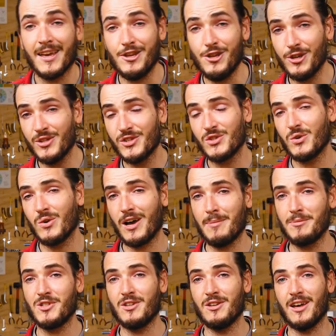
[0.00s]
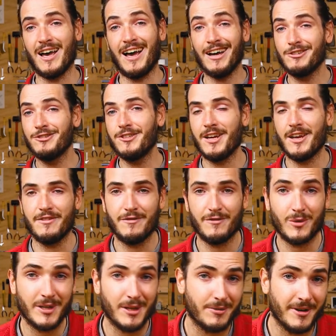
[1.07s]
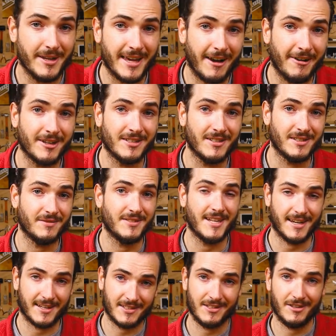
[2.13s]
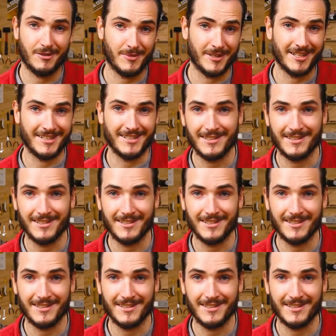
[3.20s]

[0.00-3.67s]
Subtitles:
And you can store up to 143 characters of text on one of